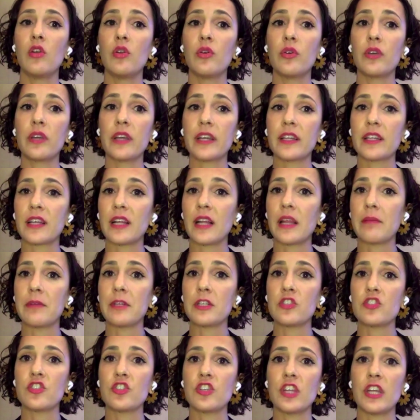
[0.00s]
look at
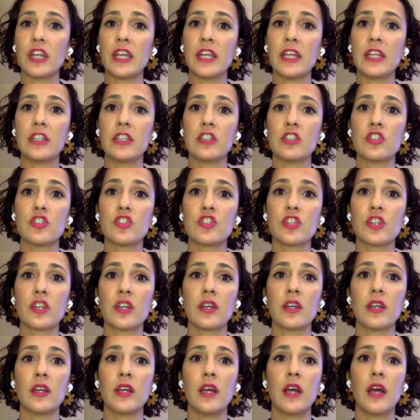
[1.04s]
climate change
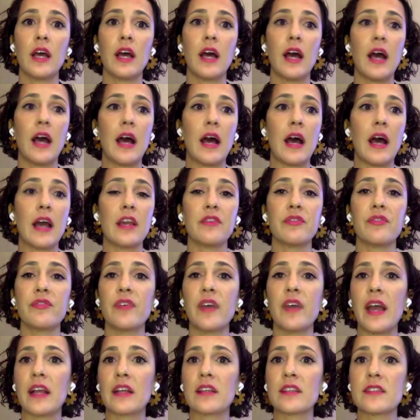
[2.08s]

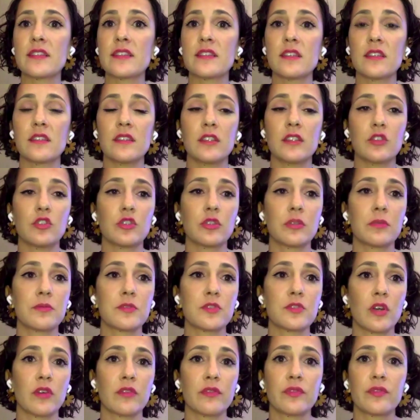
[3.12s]
effects in
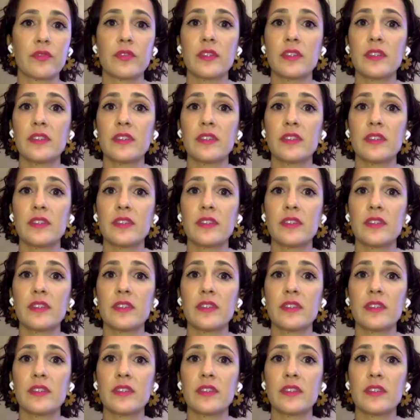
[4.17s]
terms of